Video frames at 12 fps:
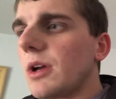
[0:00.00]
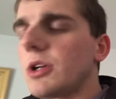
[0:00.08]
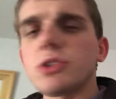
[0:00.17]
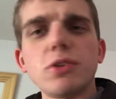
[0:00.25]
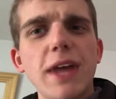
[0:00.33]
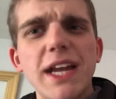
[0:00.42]

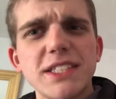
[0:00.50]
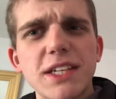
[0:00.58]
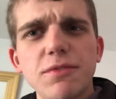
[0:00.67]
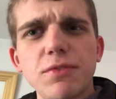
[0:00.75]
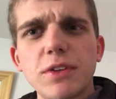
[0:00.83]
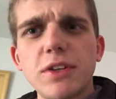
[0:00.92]
So that's
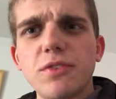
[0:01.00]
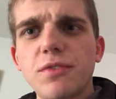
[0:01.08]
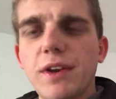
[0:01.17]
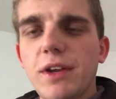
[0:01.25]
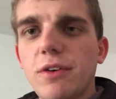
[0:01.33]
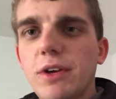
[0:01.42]
it for this
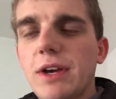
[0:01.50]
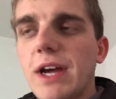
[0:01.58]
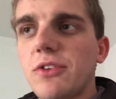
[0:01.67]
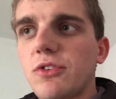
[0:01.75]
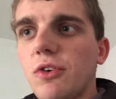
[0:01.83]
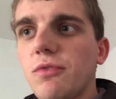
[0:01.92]
video, you
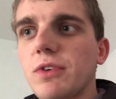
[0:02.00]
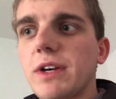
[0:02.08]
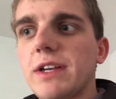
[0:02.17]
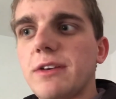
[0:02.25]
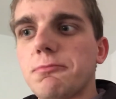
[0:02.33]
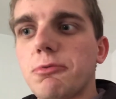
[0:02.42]
guys. Don't
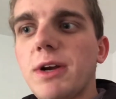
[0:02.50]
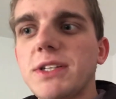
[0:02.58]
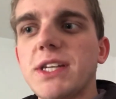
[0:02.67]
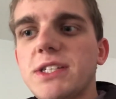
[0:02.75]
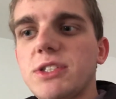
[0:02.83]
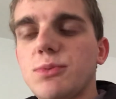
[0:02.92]
forget to press
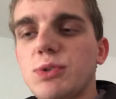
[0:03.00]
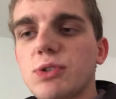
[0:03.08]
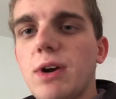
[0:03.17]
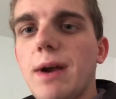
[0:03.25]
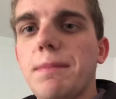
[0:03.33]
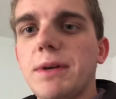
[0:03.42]
that
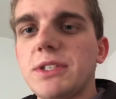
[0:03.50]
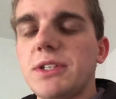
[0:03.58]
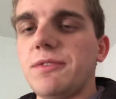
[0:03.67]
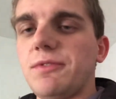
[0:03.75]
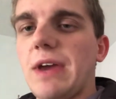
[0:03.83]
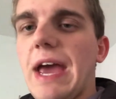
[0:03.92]
subscribe button
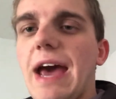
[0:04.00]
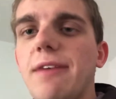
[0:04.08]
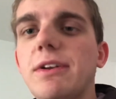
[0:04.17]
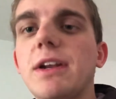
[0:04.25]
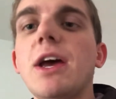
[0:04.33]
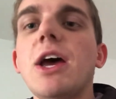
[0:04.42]
if you
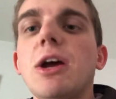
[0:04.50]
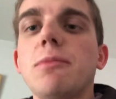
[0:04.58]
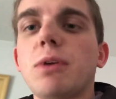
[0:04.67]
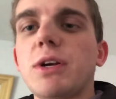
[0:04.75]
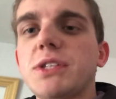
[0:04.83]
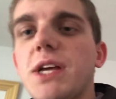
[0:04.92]
haven't.
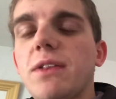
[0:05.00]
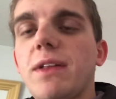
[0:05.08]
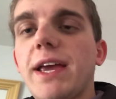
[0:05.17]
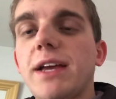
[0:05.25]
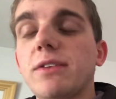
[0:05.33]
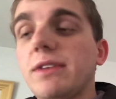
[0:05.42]
Press that
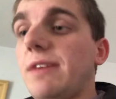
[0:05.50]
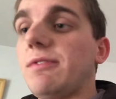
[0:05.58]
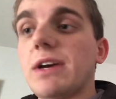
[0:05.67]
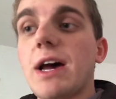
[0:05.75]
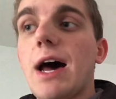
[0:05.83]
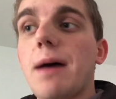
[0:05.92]
like, leave a
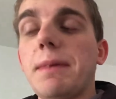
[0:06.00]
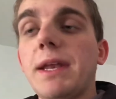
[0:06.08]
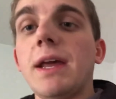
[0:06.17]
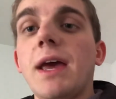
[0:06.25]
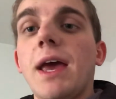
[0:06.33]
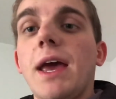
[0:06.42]
comment,
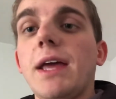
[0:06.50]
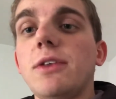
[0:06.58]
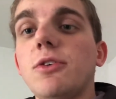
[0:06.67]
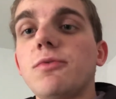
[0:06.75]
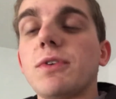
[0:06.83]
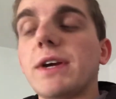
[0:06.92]
and
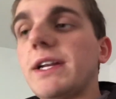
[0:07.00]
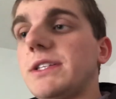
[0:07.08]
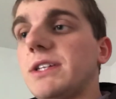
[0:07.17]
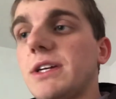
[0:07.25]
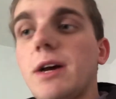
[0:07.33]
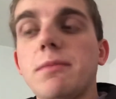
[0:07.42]
don't forget
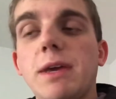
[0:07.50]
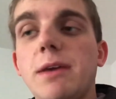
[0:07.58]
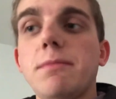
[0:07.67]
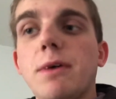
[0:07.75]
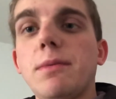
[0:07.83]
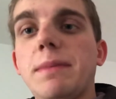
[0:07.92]
to come
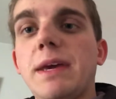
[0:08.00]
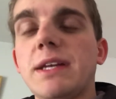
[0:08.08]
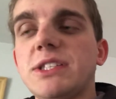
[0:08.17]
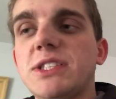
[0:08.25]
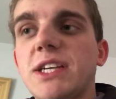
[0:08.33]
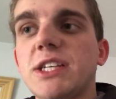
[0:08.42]
email me at
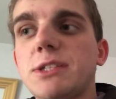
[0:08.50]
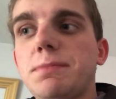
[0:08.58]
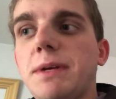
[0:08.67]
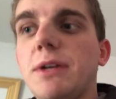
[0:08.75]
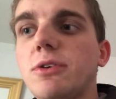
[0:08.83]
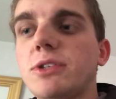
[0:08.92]

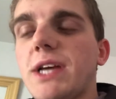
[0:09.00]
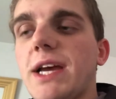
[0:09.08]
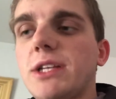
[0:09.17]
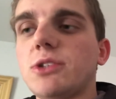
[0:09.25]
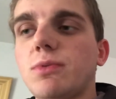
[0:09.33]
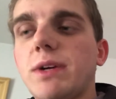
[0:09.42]

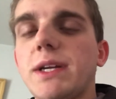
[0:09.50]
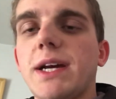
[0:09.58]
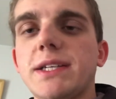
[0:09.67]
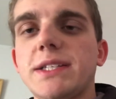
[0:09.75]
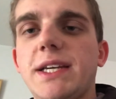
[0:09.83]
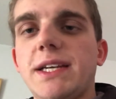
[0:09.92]

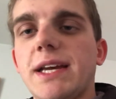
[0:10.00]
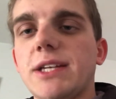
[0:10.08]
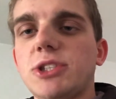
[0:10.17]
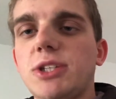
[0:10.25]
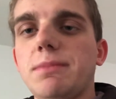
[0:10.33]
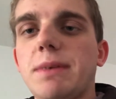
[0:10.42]

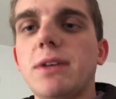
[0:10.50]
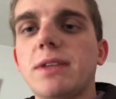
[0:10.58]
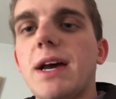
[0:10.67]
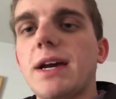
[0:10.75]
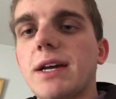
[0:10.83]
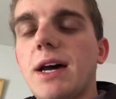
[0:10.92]

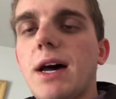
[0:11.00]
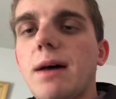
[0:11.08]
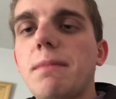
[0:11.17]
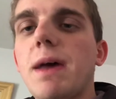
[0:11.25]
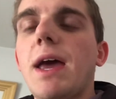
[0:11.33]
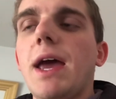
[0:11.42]

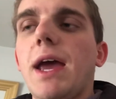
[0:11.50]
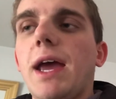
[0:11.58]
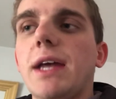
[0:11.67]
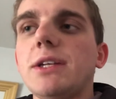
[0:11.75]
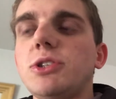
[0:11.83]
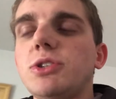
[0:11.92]
6speeders@2019@gmail.com,
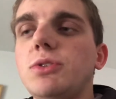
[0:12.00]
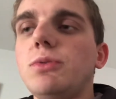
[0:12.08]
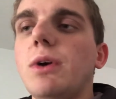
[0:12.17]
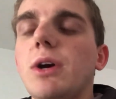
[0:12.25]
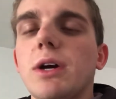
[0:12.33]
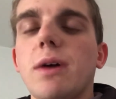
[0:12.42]
and to
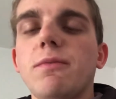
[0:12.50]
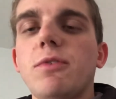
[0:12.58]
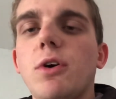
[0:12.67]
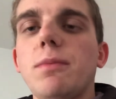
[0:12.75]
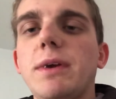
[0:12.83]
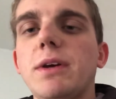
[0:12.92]
come
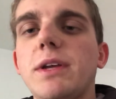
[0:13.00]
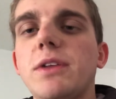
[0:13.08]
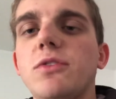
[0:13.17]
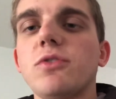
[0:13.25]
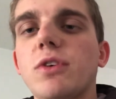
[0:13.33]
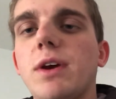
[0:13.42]
follow me on
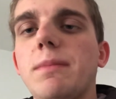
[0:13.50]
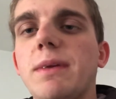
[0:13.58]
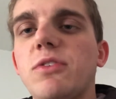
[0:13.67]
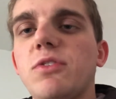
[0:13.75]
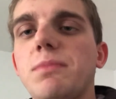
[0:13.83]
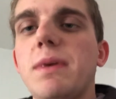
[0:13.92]
Instagram at
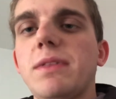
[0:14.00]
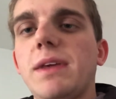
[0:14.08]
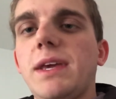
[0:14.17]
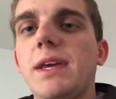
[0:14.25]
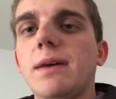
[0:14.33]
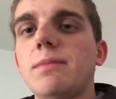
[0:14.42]

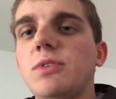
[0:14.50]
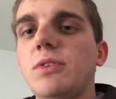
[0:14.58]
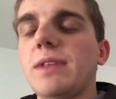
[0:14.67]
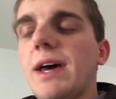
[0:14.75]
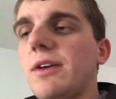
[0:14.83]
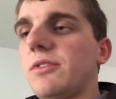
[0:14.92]

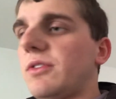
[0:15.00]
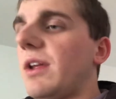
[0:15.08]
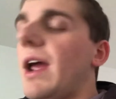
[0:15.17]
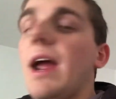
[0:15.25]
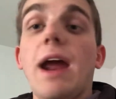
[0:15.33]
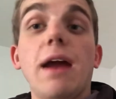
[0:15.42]
SmithEM2000.
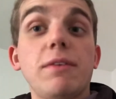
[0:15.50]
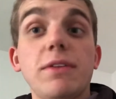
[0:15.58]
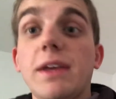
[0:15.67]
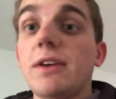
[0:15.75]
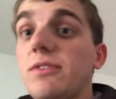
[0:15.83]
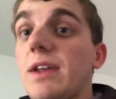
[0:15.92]

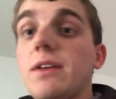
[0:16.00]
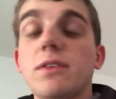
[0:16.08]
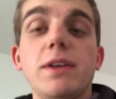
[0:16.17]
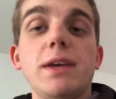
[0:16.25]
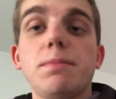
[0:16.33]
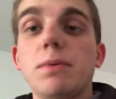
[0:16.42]
Everything is down the
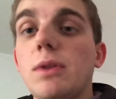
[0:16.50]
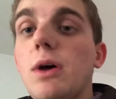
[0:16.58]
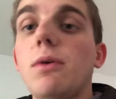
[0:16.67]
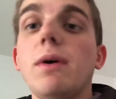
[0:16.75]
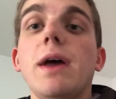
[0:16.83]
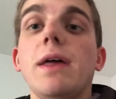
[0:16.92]
link
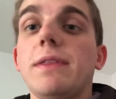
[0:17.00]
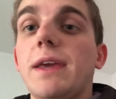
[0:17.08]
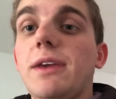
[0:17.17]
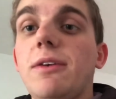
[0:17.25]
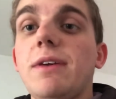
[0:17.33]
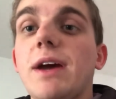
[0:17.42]
below.
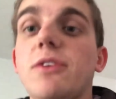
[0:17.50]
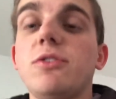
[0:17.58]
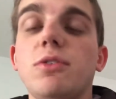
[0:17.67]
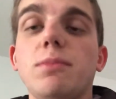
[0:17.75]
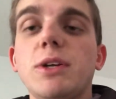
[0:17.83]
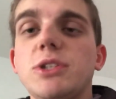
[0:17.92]
Thank you guys
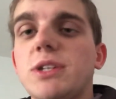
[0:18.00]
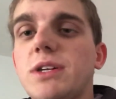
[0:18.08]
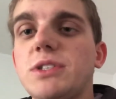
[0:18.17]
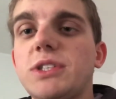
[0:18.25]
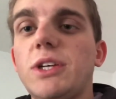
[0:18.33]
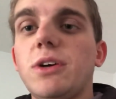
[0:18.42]
so much, and I'll
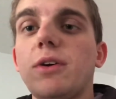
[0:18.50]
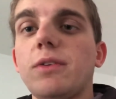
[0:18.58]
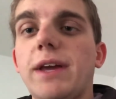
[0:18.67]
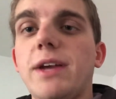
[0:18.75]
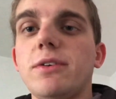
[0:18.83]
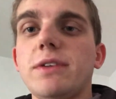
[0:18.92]
see y'all
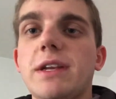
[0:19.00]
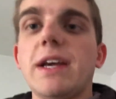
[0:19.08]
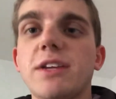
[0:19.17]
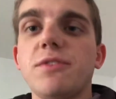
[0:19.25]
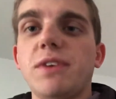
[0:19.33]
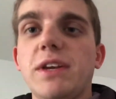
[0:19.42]
later in the
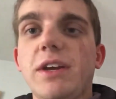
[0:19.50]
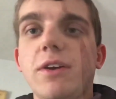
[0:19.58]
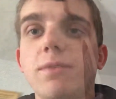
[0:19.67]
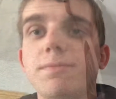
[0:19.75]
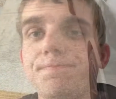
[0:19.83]
next video.